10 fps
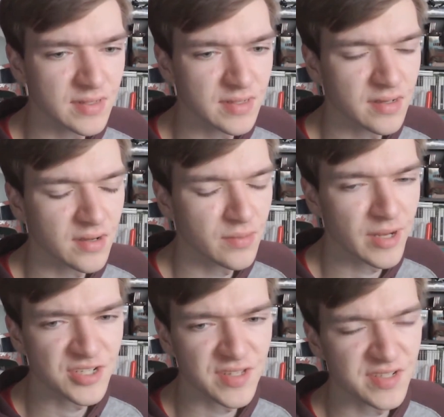I
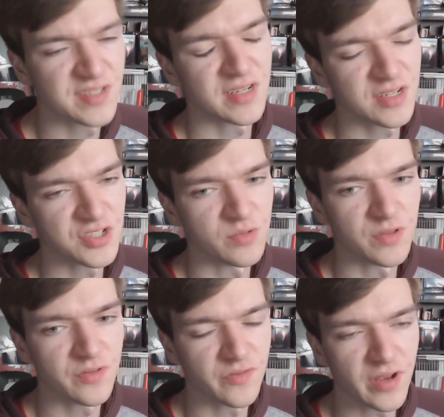imagine this is an issue with
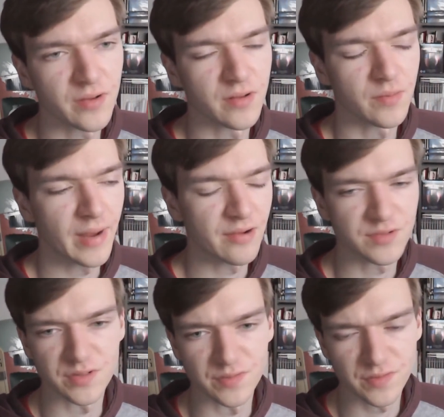a fair
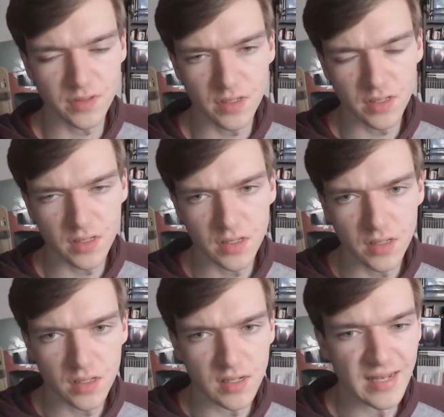amount of
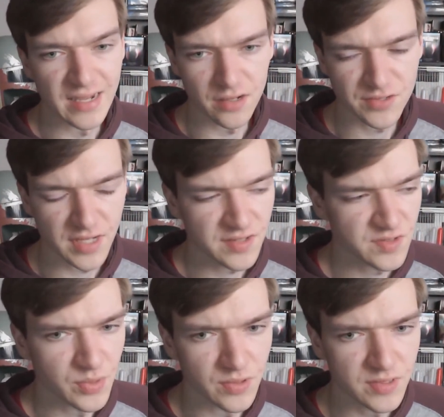LEGO sets,
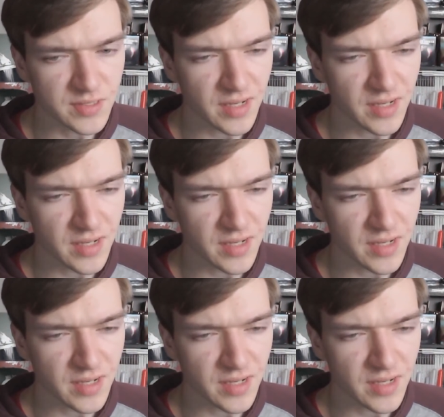but